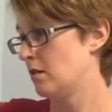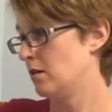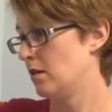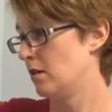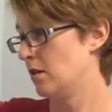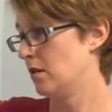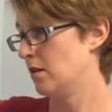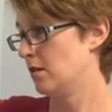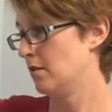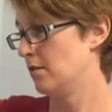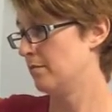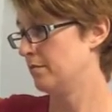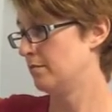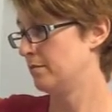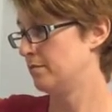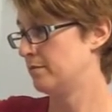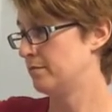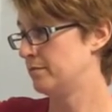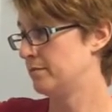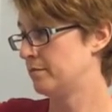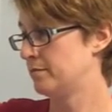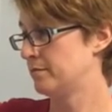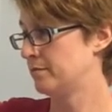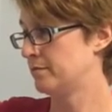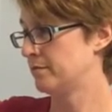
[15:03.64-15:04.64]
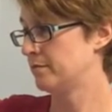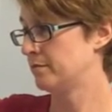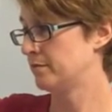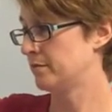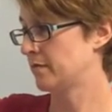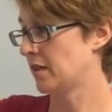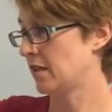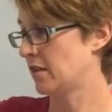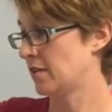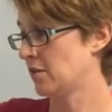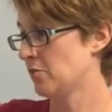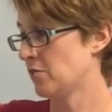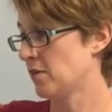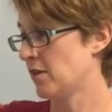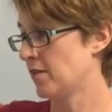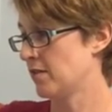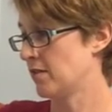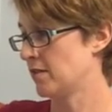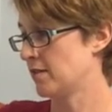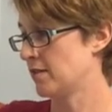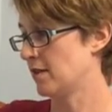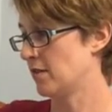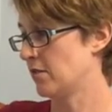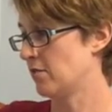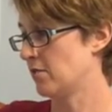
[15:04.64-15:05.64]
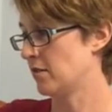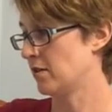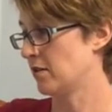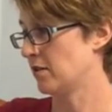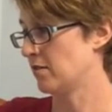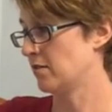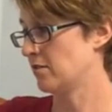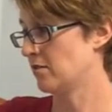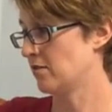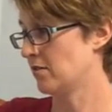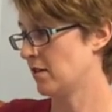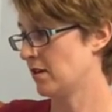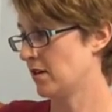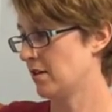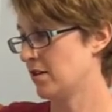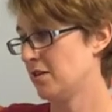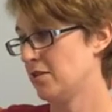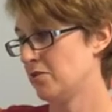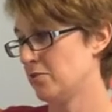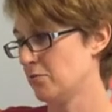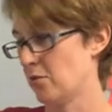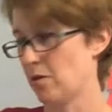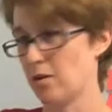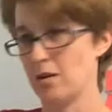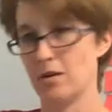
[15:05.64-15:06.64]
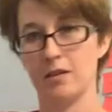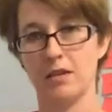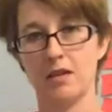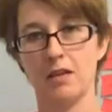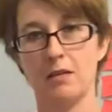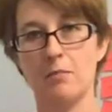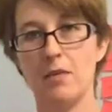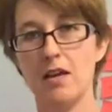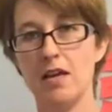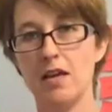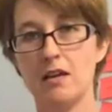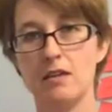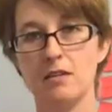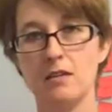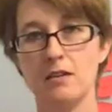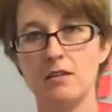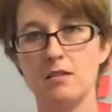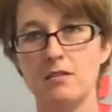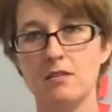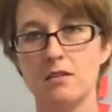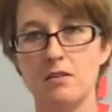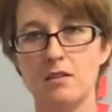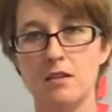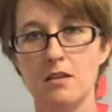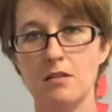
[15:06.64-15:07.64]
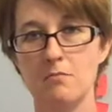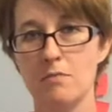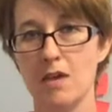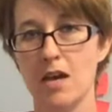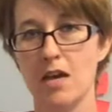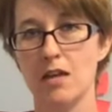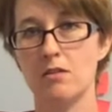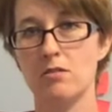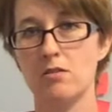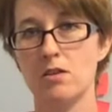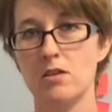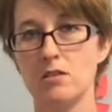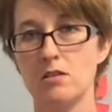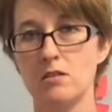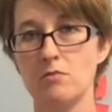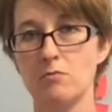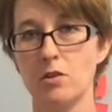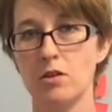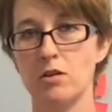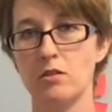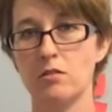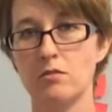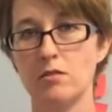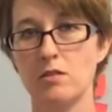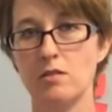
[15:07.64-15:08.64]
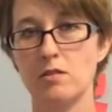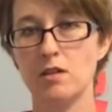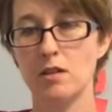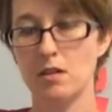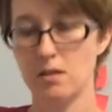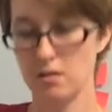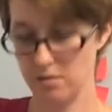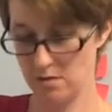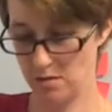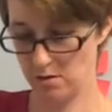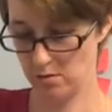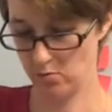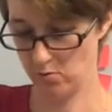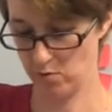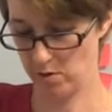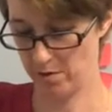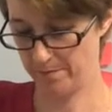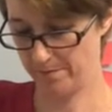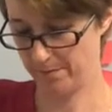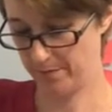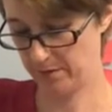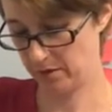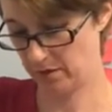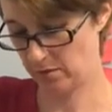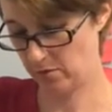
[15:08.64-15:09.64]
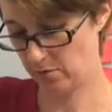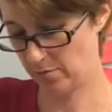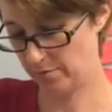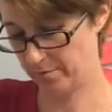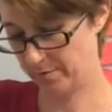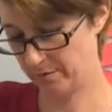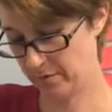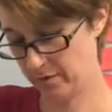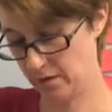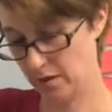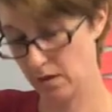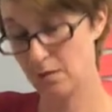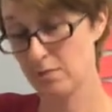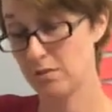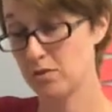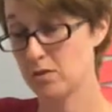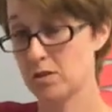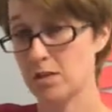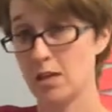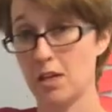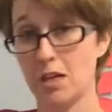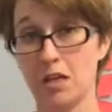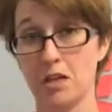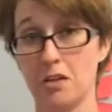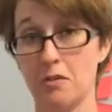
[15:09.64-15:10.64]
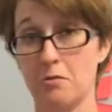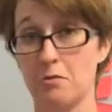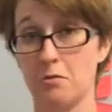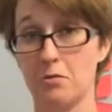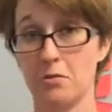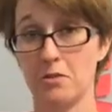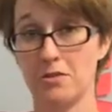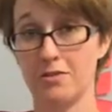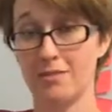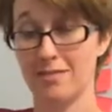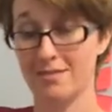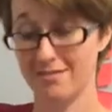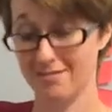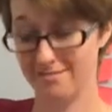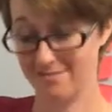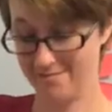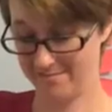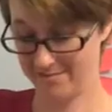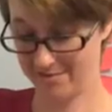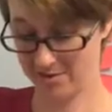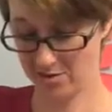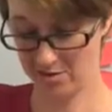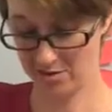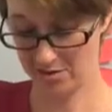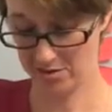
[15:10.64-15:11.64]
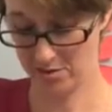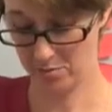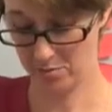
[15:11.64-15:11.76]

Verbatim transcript: um, I don't have the sound on, so he's running like mad. He's like mad crazy running around in his underwear. So I'm just gonna get through this as long as